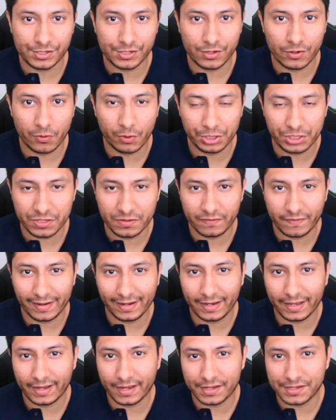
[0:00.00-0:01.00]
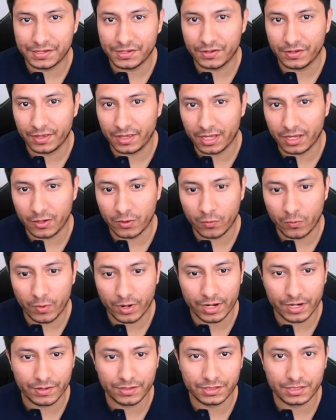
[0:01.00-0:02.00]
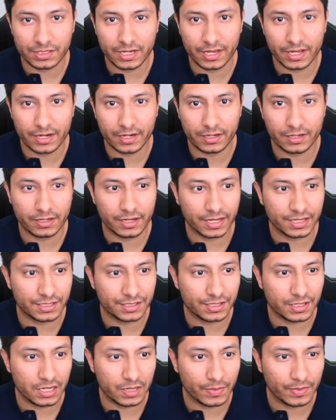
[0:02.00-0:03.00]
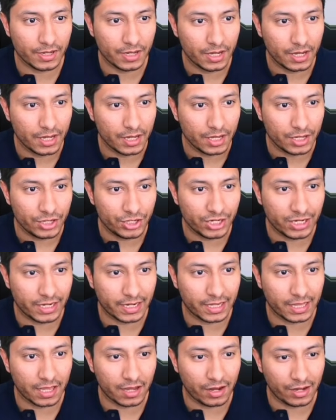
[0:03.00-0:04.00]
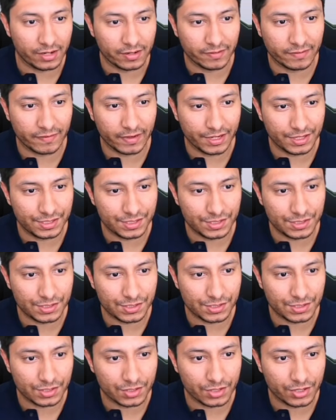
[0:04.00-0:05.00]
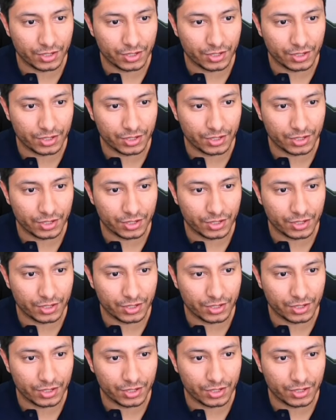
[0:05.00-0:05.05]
so once you finally get to the Windows 10 desktop, you're going to click on devices.